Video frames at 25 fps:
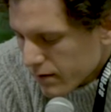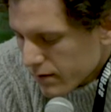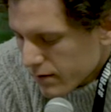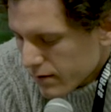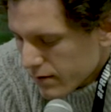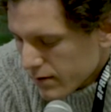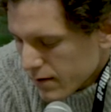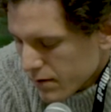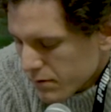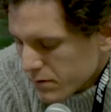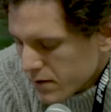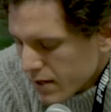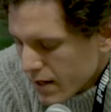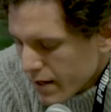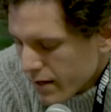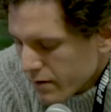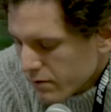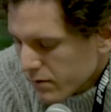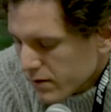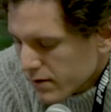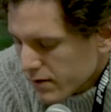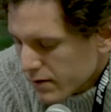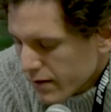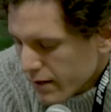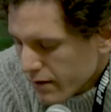
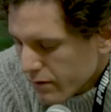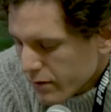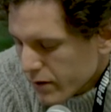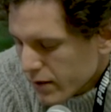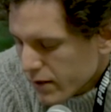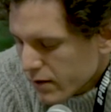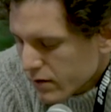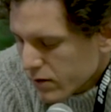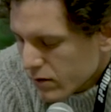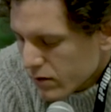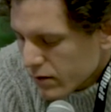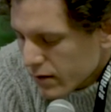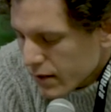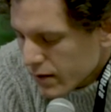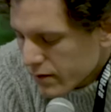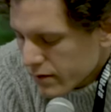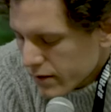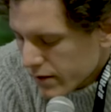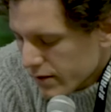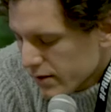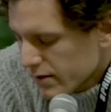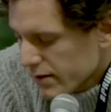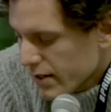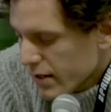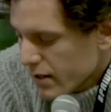sometimes they really don't
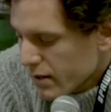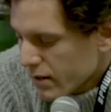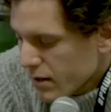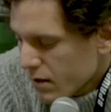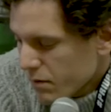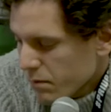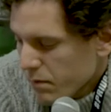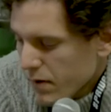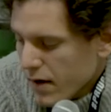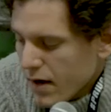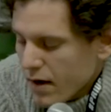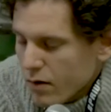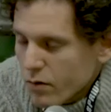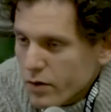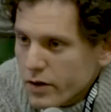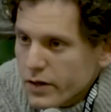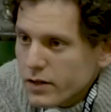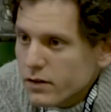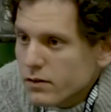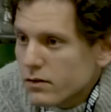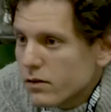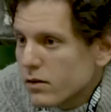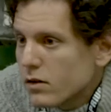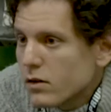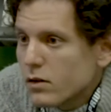understand the
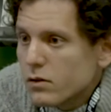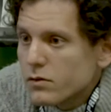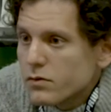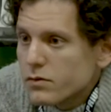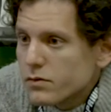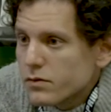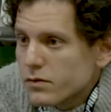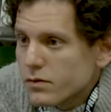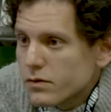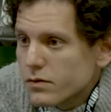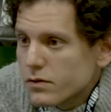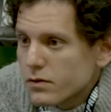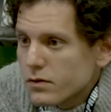power of